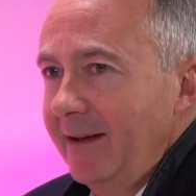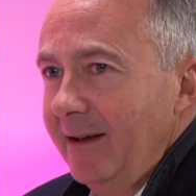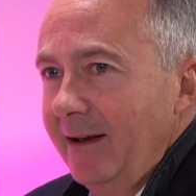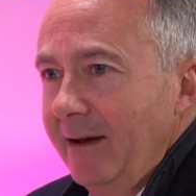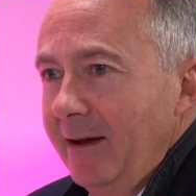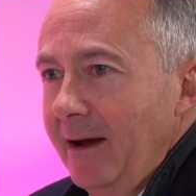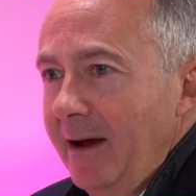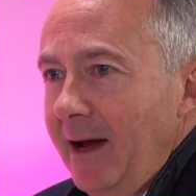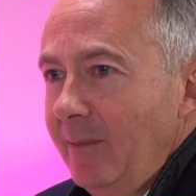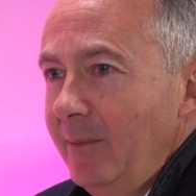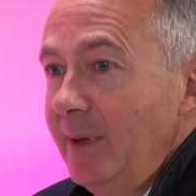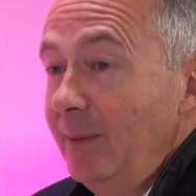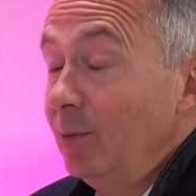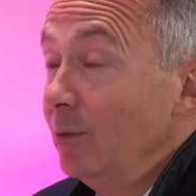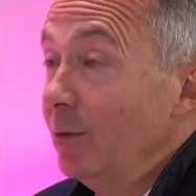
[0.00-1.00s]
and
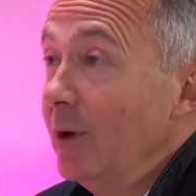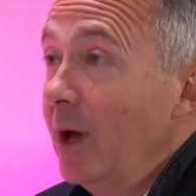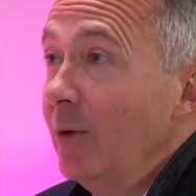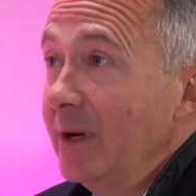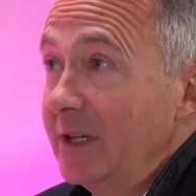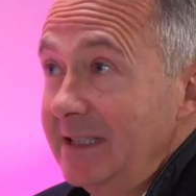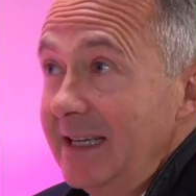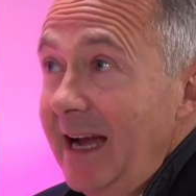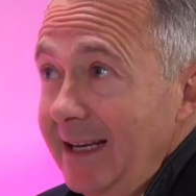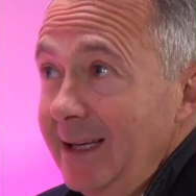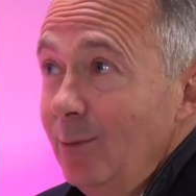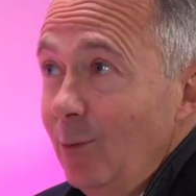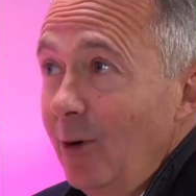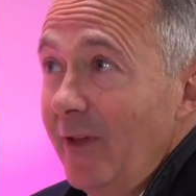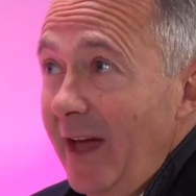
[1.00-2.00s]
people know
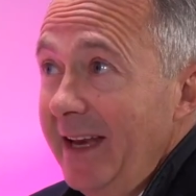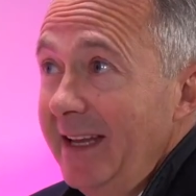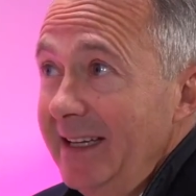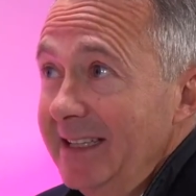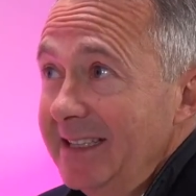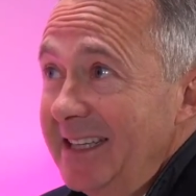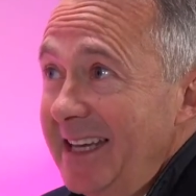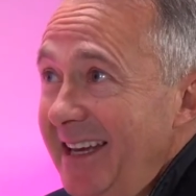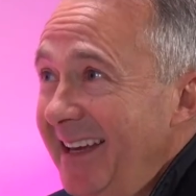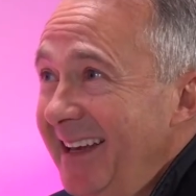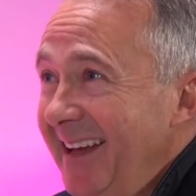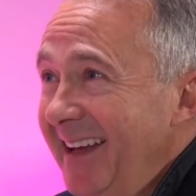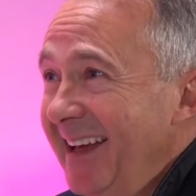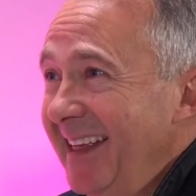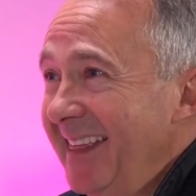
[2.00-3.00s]
exactly what that is,
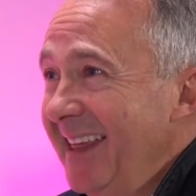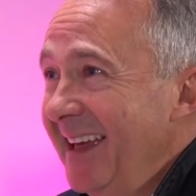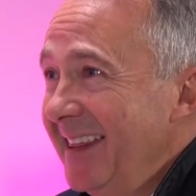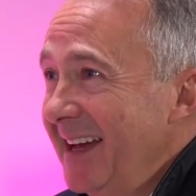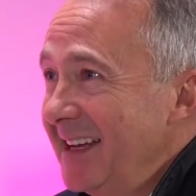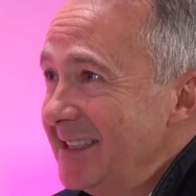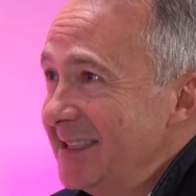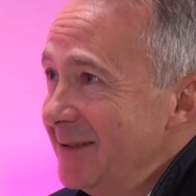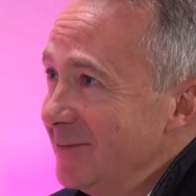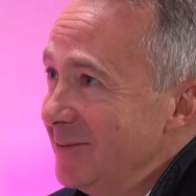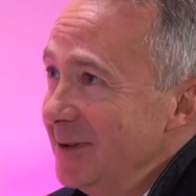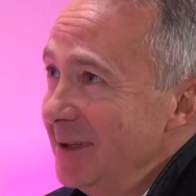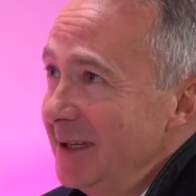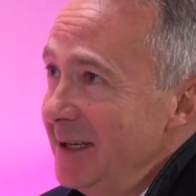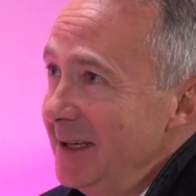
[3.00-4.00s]
then that's a
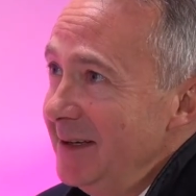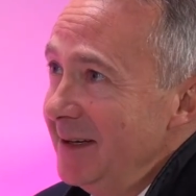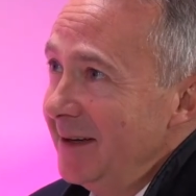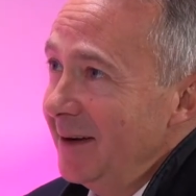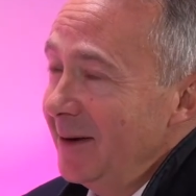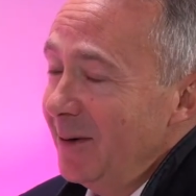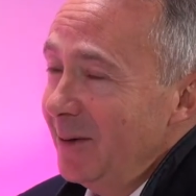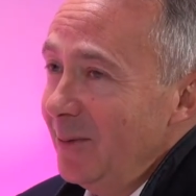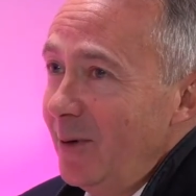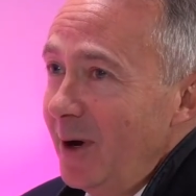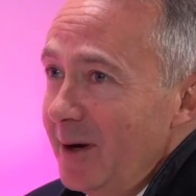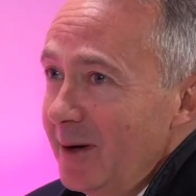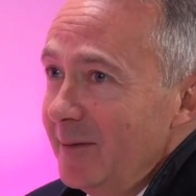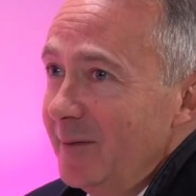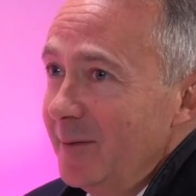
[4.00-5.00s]
really
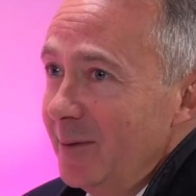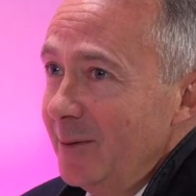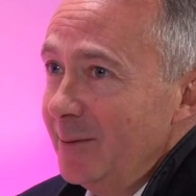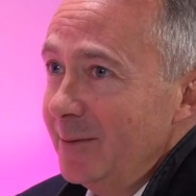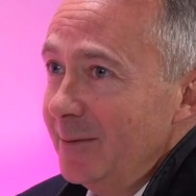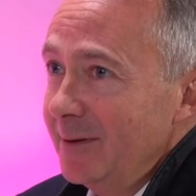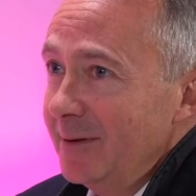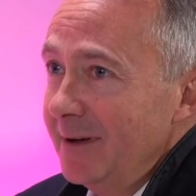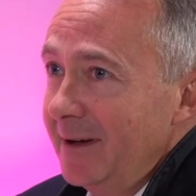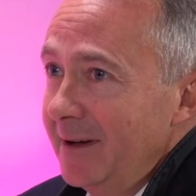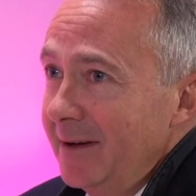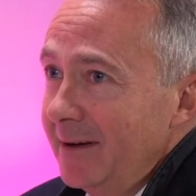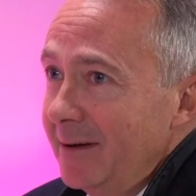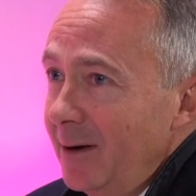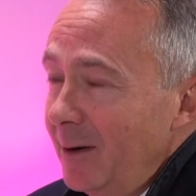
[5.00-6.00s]
wonderful
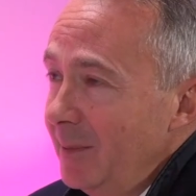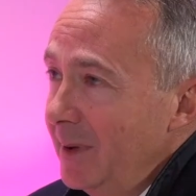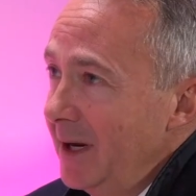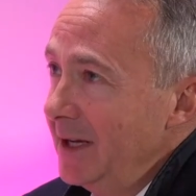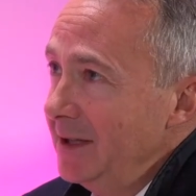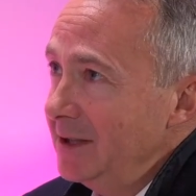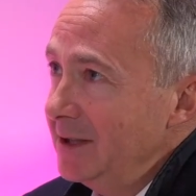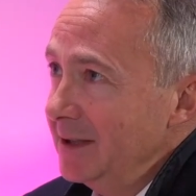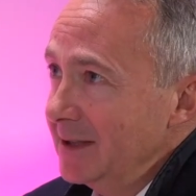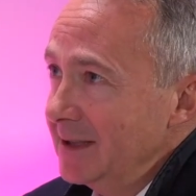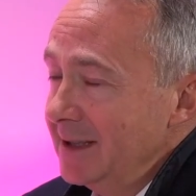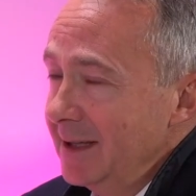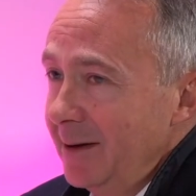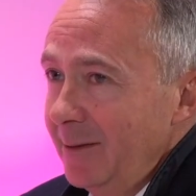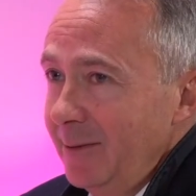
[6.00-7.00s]
combination.
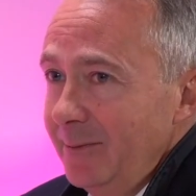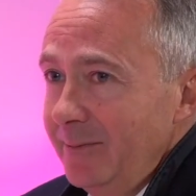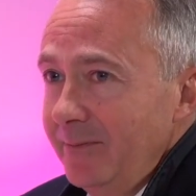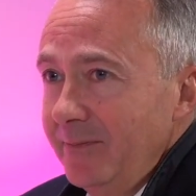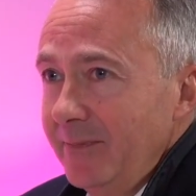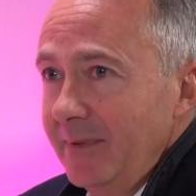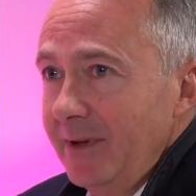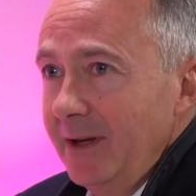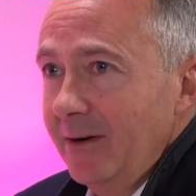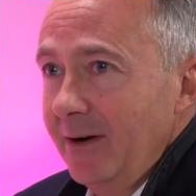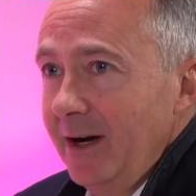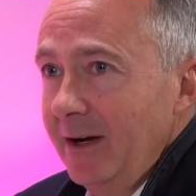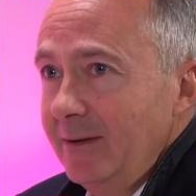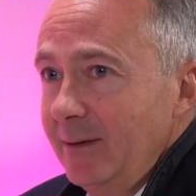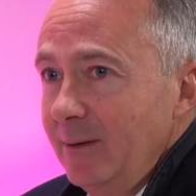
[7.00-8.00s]
So,
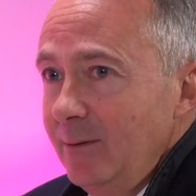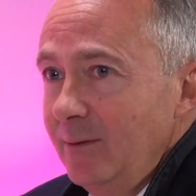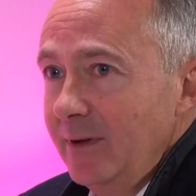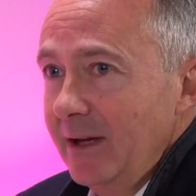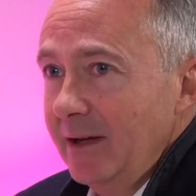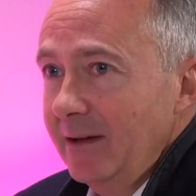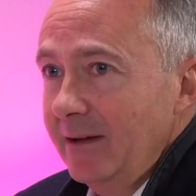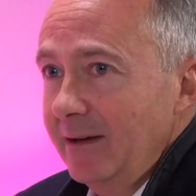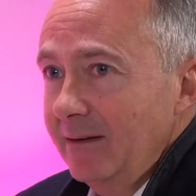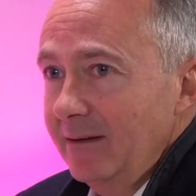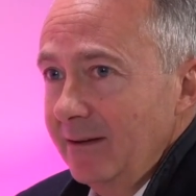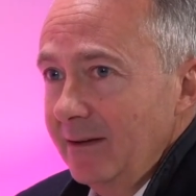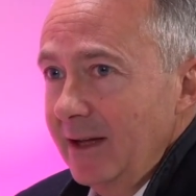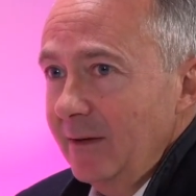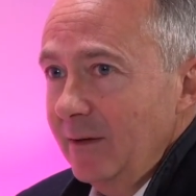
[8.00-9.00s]
I do think
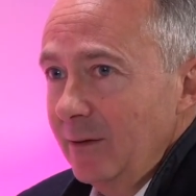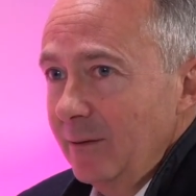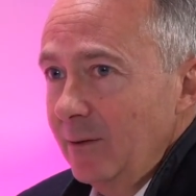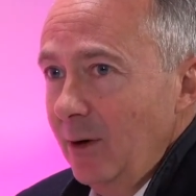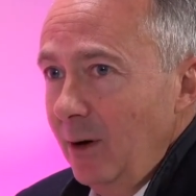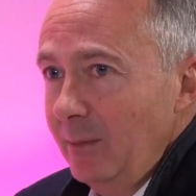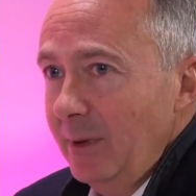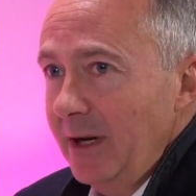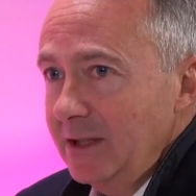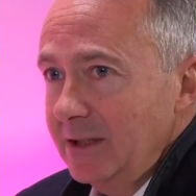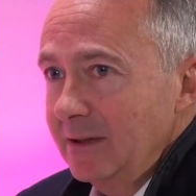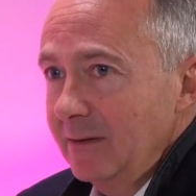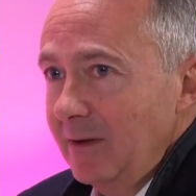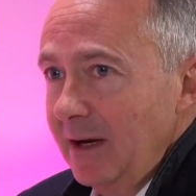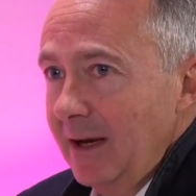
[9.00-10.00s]
that sort of
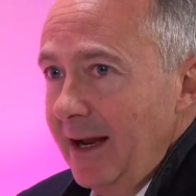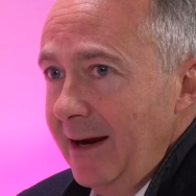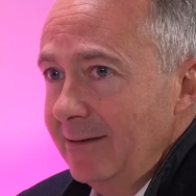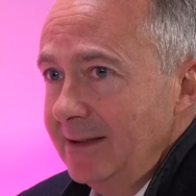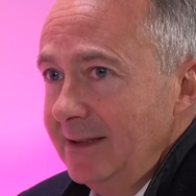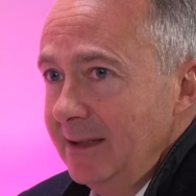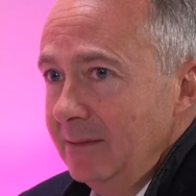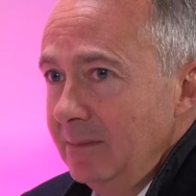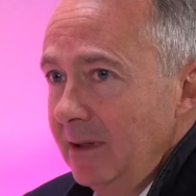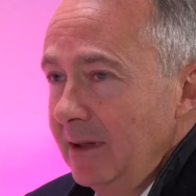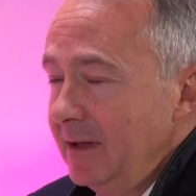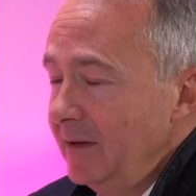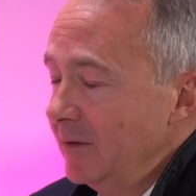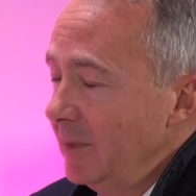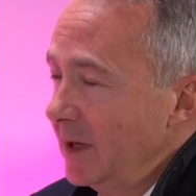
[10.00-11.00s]
combination of clarity and
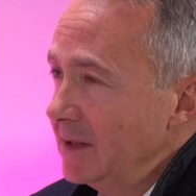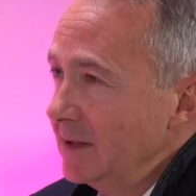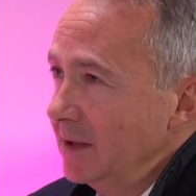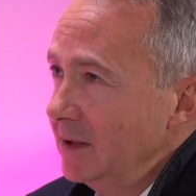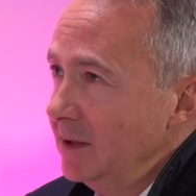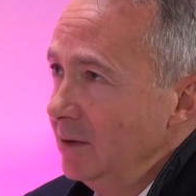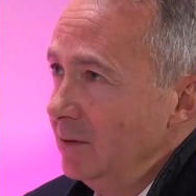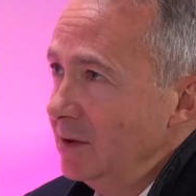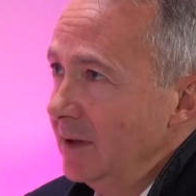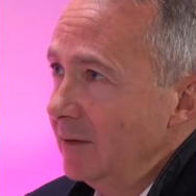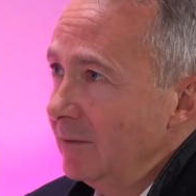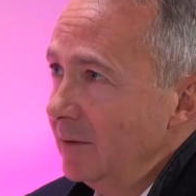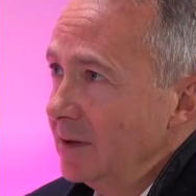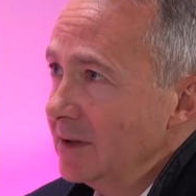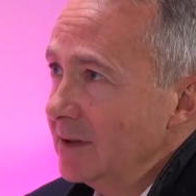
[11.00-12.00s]
belief makes a huge
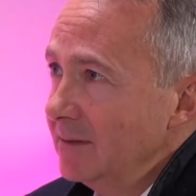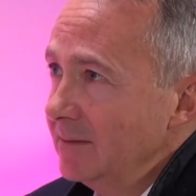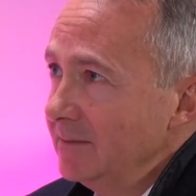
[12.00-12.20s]
difference.